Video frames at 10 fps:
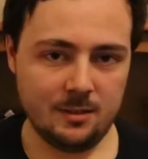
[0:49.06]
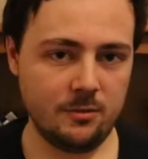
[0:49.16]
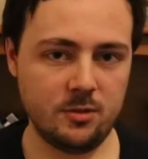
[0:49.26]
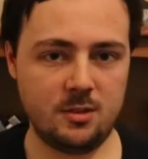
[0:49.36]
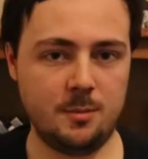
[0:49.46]

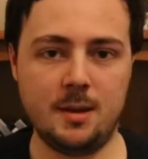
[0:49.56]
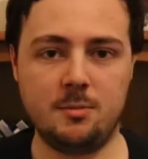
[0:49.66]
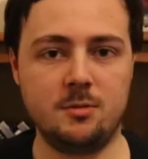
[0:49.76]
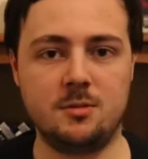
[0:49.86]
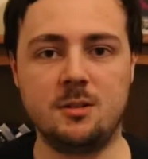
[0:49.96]
obviously
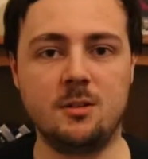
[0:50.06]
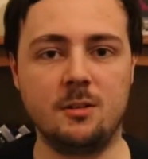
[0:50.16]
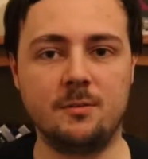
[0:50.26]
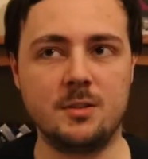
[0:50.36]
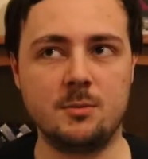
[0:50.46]
people do
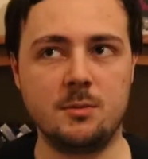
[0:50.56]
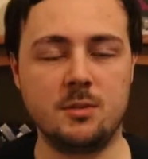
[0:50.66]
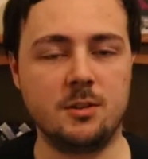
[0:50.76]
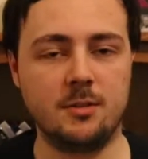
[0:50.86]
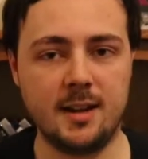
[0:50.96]
not sometimes
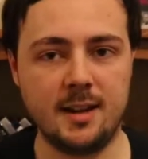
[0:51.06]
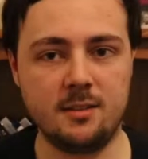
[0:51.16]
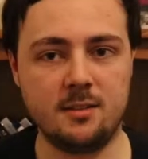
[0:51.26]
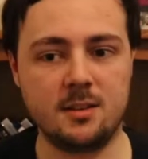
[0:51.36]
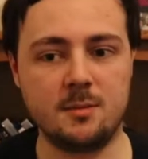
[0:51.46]
agree
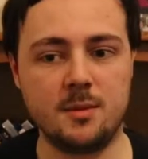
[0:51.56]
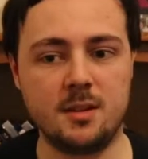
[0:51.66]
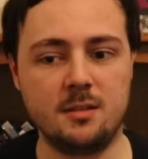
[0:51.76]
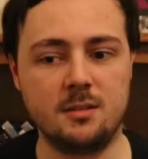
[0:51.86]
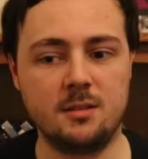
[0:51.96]
that this can
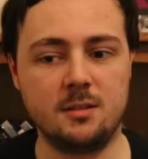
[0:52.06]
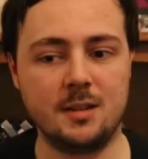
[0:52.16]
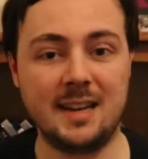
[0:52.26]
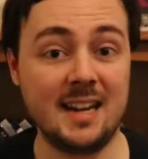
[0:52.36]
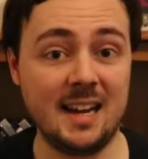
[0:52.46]
be
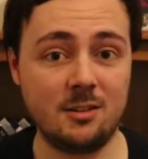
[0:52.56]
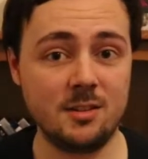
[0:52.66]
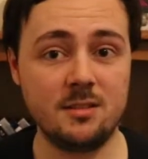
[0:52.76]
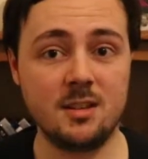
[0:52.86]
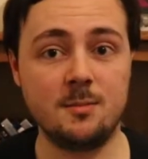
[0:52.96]
allowed
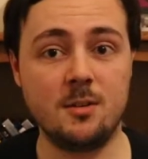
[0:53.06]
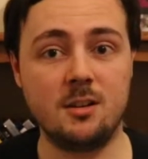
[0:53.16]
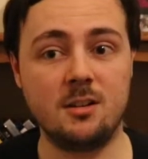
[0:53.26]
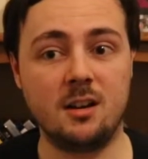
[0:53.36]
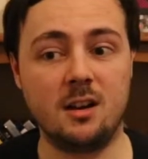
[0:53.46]
in
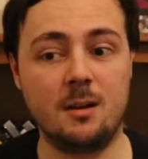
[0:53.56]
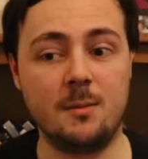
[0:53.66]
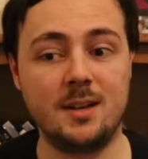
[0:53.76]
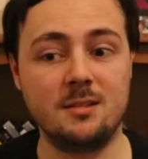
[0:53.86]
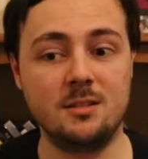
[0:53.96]
cinema.
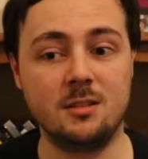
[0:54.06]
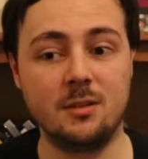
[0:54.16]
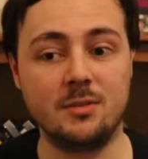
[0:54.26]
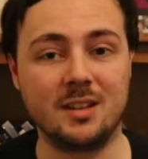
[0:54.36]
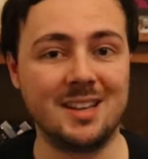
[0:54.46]
I
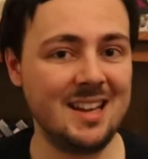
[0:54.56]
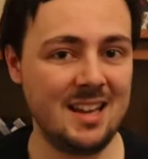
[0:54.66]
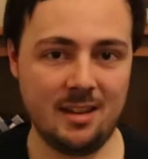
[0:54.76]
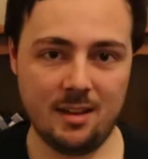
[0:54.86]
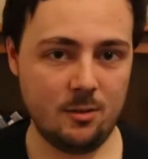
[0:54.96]
think
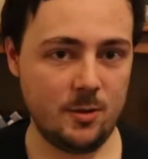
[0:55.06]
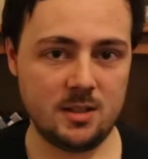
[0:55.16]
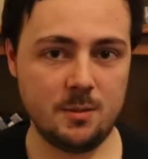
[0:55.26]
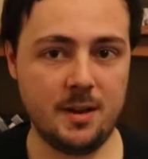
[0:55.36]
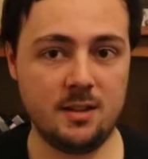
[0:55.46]
it always
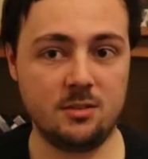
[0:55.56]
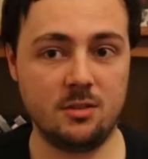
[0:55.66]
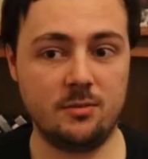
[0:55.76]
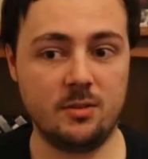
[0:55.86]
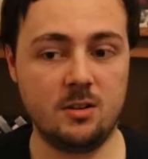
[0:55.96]
depends on
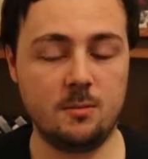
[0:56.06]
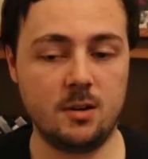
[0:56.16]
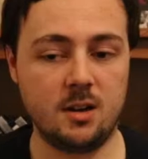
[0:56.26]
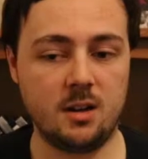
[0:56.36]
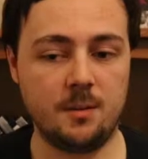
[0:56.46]
the
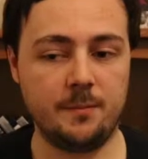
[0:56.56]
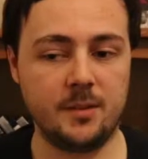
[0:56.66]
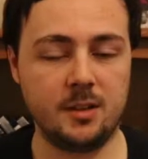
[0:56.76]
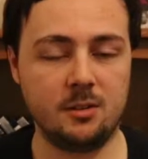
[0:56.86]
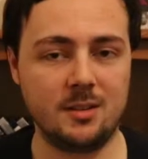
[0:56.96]
film.
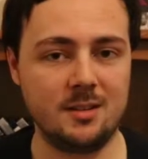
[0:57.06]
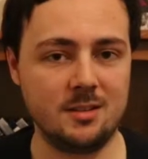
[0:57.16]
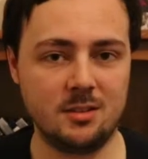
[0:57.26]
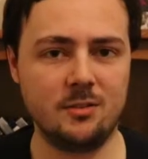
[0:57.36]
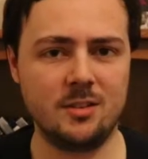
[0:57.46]
You know,
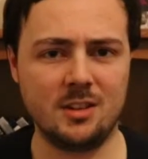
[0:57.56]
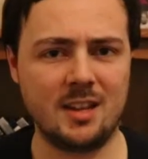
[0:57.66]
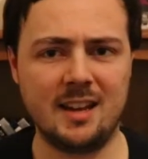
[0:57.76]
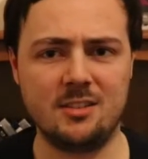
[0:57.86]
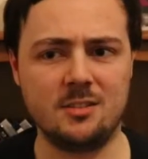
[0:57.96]
on this
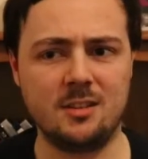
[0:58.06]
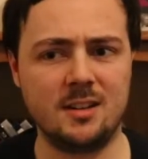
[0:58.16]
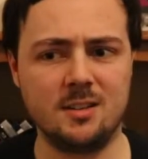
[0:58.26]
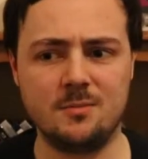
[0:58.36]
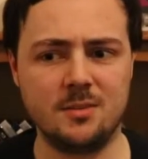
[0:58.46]
occasion,
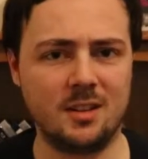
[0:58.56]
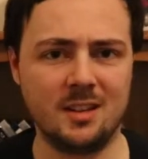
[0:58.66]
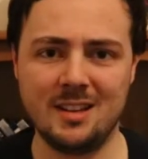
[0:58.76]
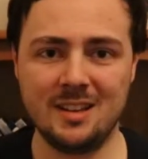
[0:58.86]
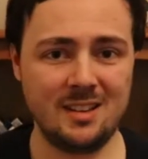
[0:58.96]
I don't
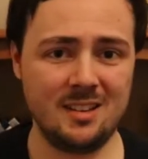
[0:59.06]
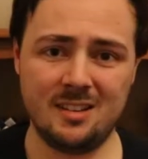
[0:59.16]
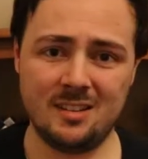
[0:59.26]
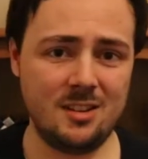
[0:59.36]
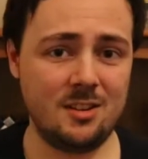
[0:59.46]
think.
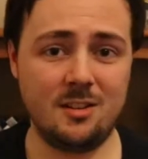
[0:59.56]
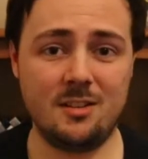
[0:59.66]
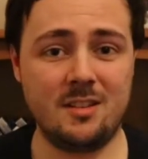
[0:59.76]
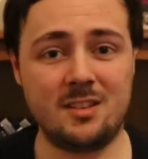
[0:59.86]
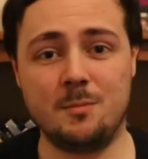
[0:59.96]
You
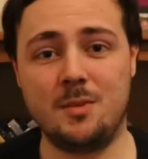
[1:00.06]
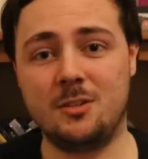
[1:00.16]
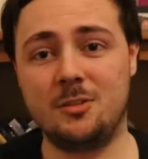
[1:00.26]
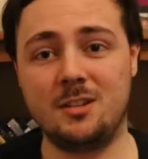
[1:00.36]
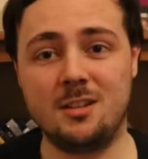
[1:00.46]
know, this can be
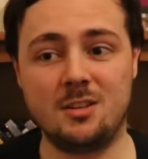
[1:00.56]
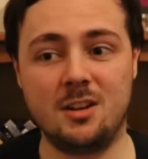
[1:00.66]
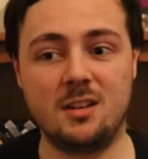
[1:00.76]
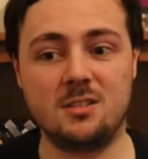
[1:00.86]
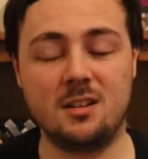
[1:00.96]

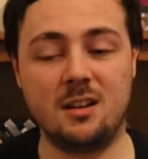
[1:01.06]
criticised